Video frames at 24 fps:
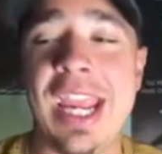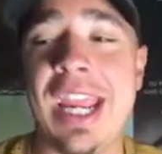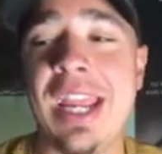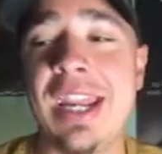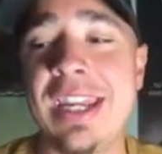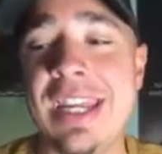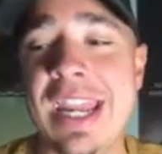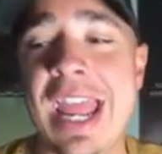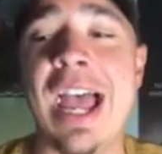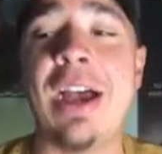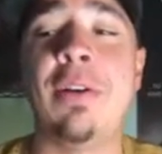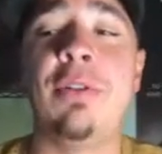
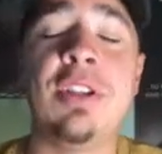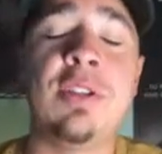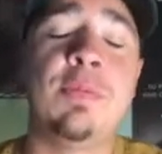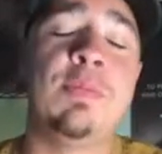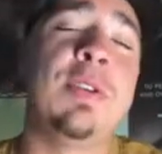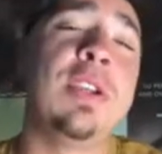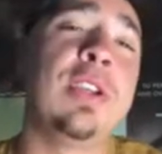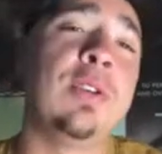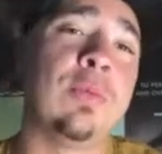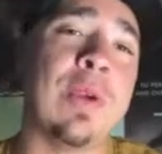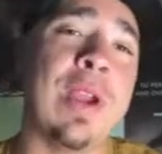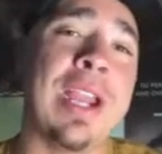And now it's
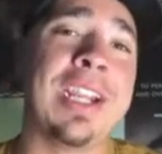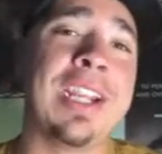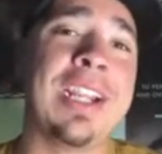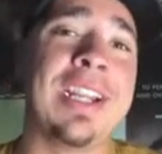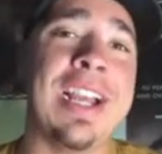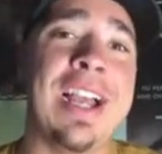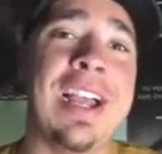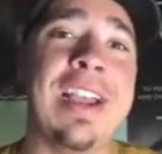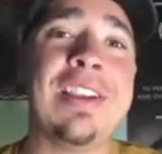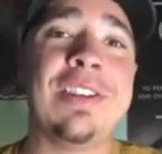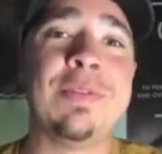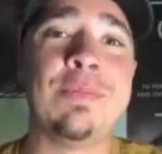being
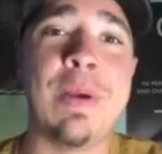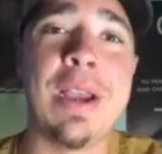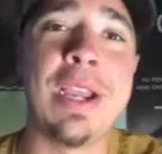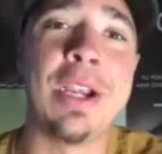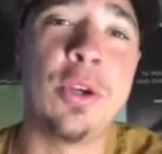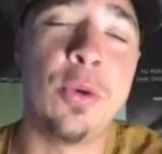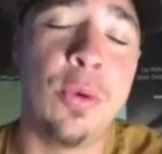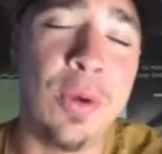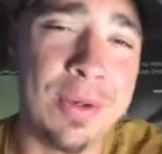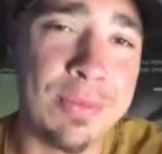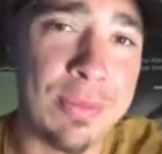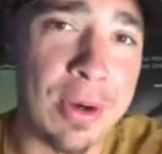recognized by
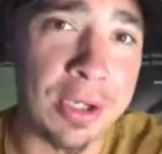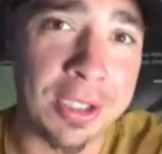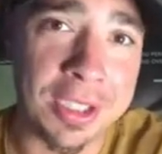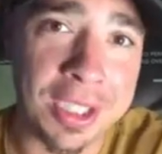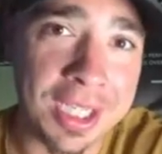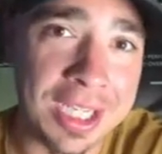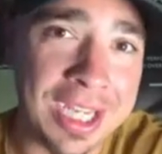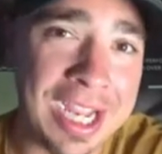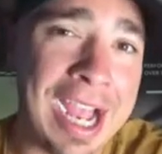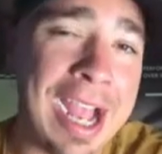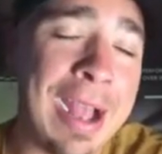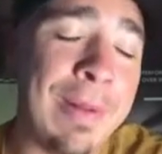
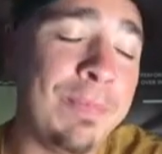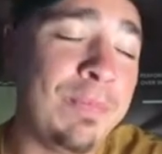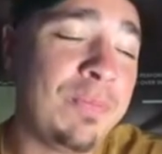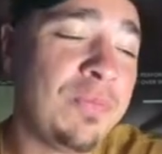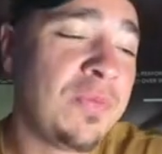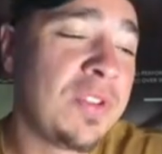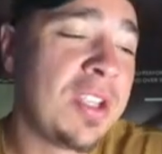CoinMarketCap